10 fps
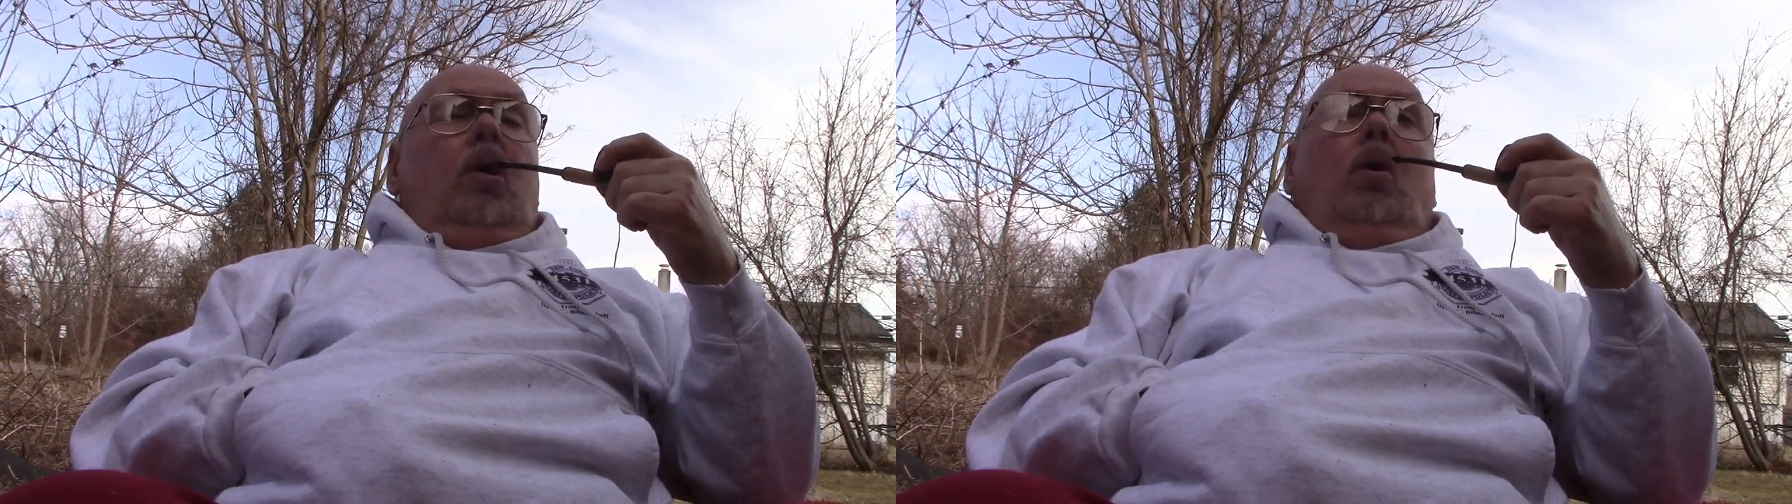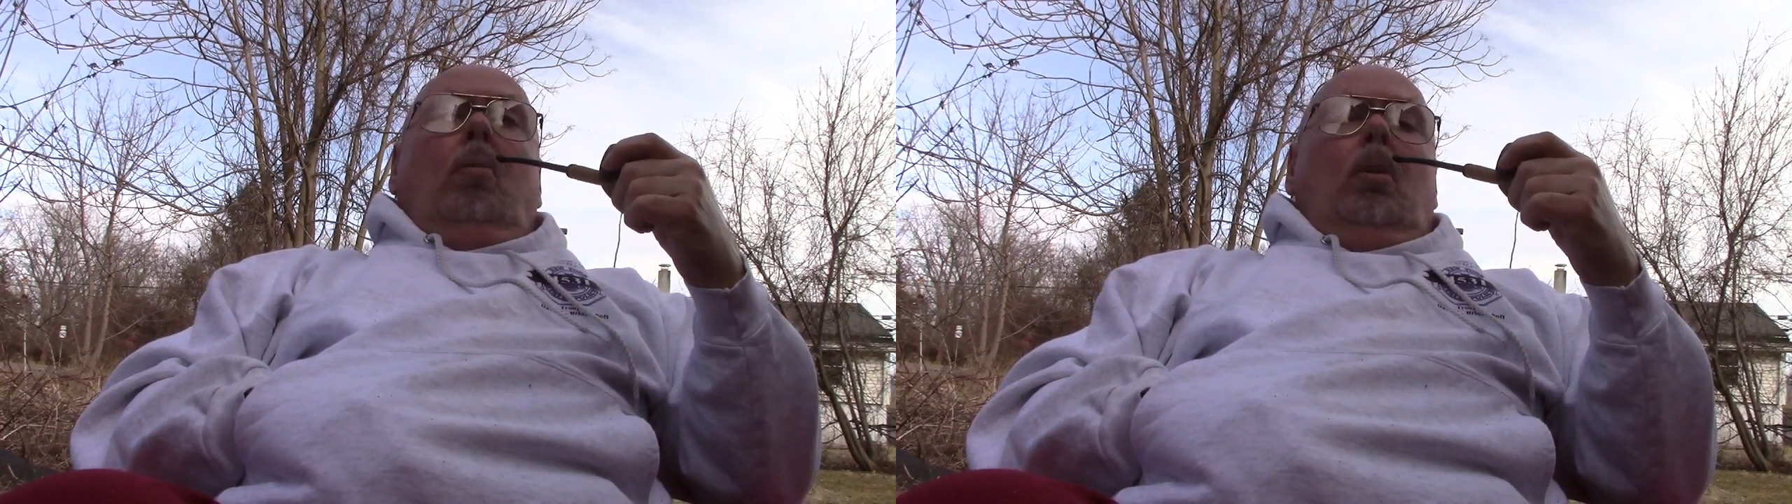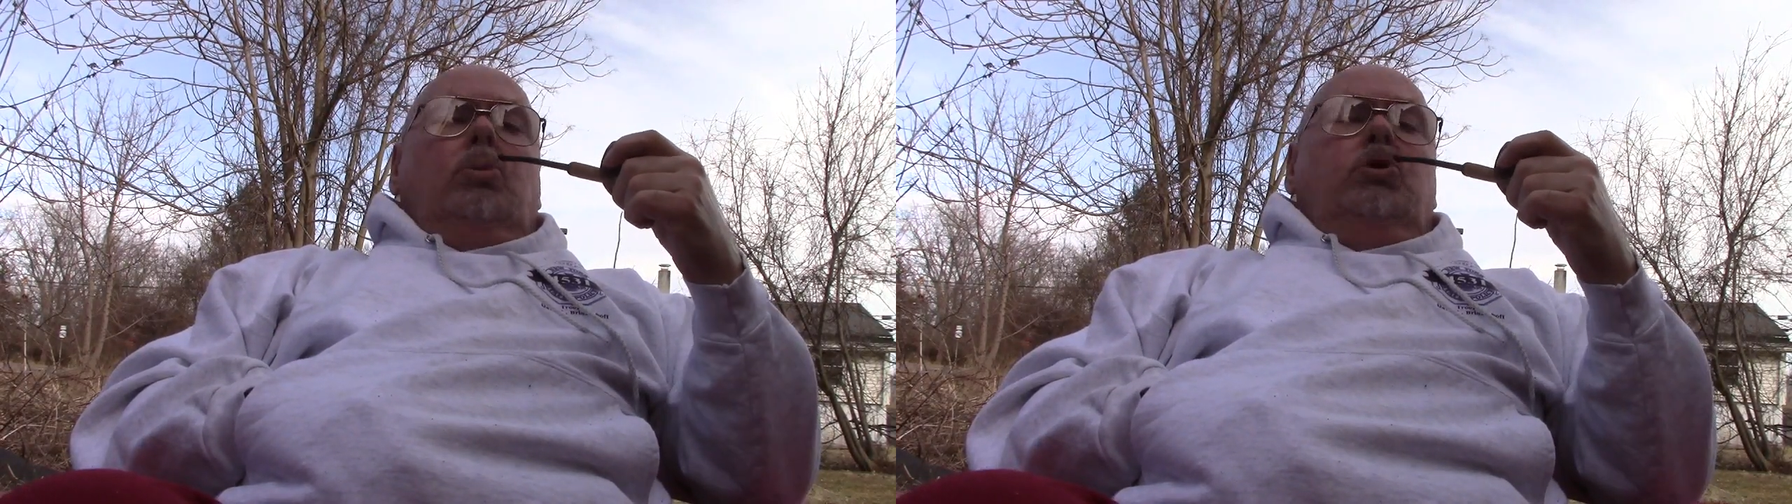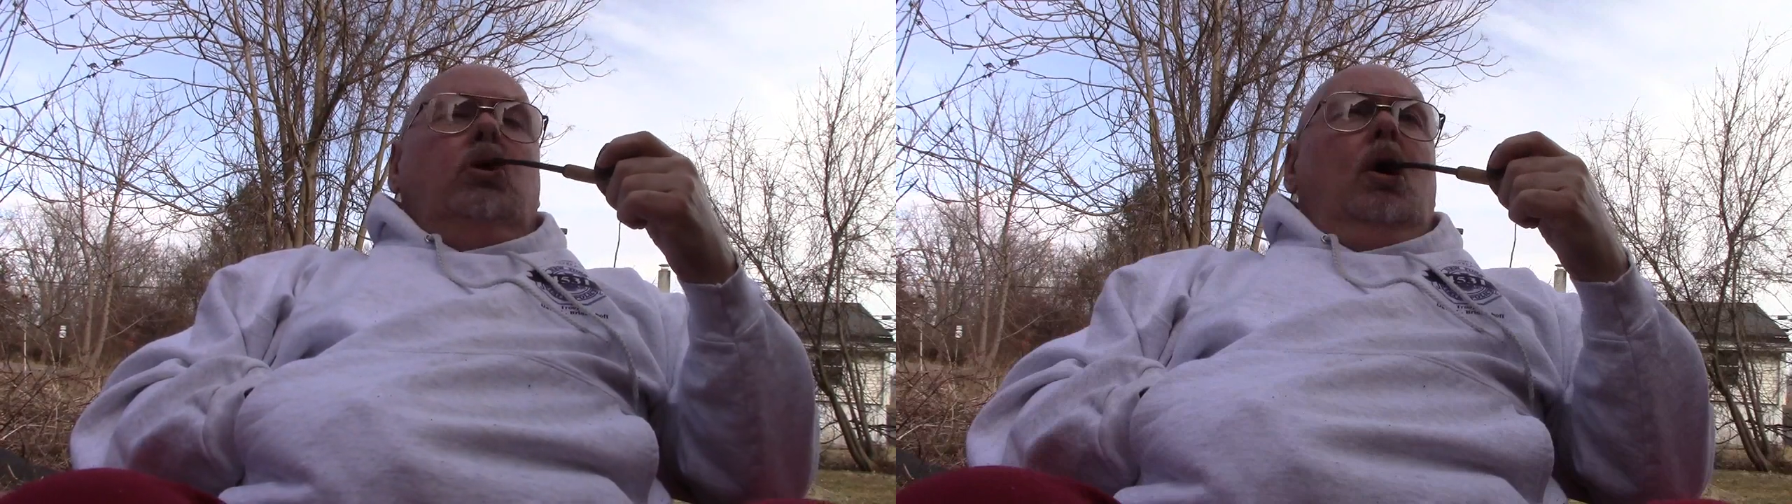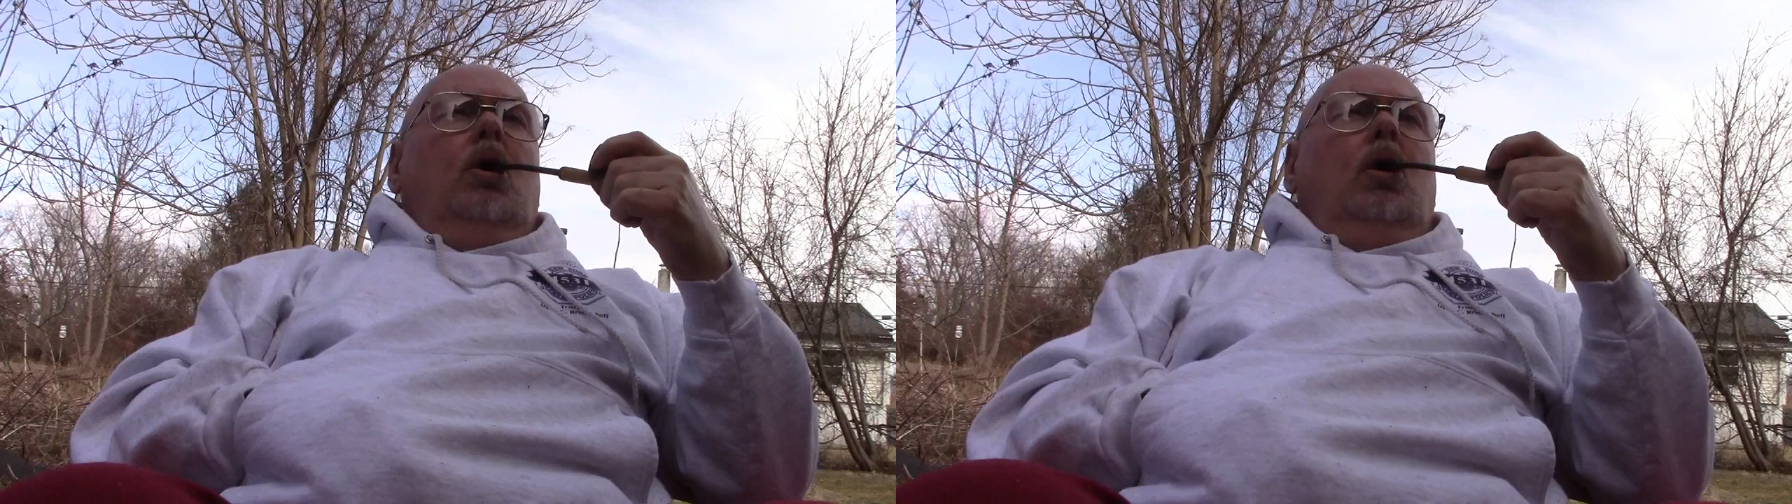or else
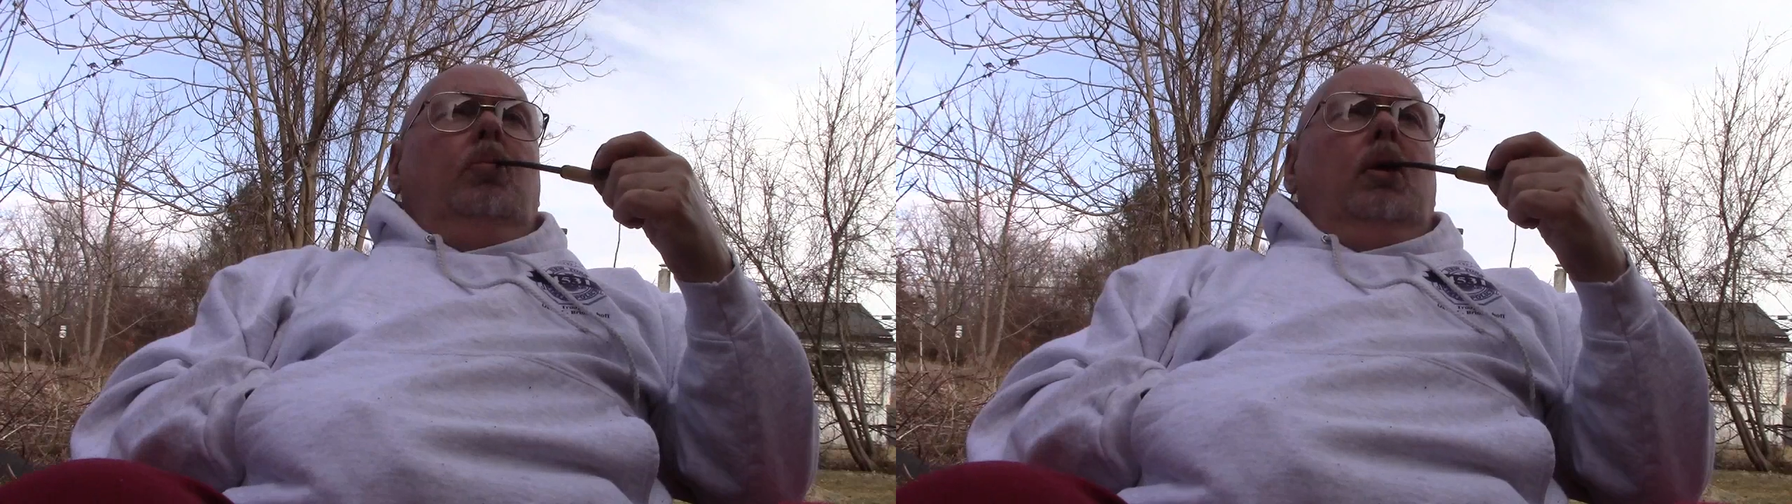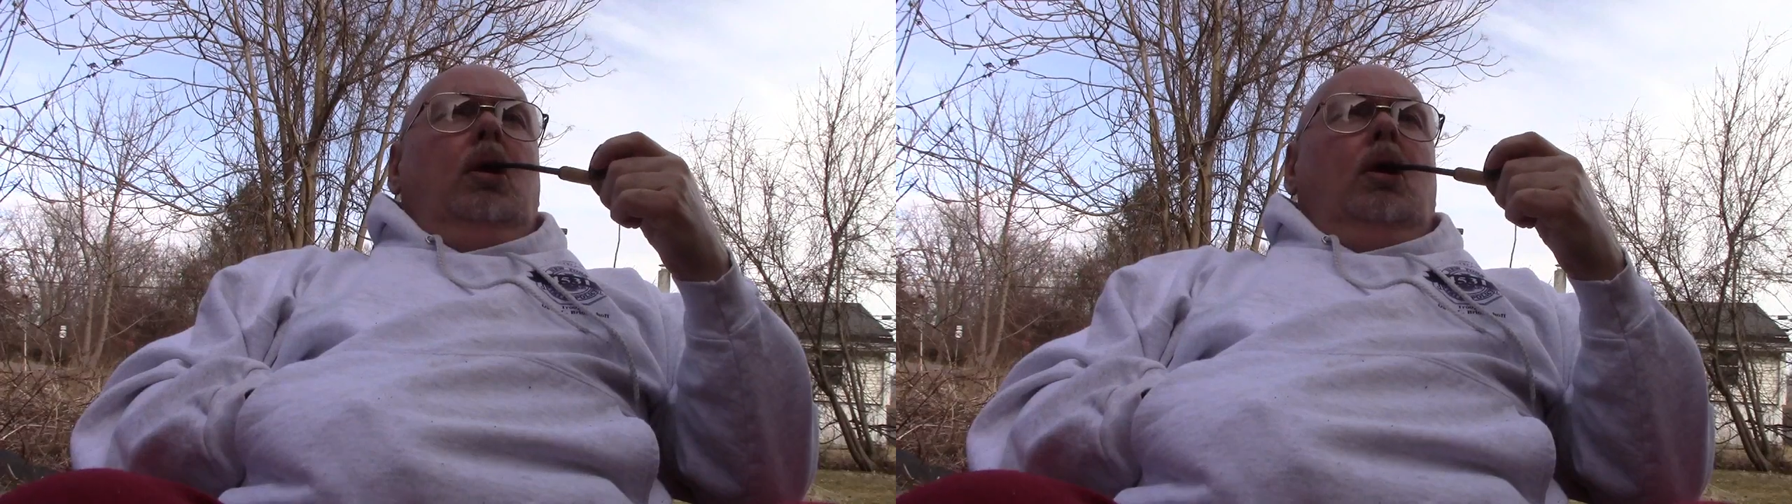you're not going to be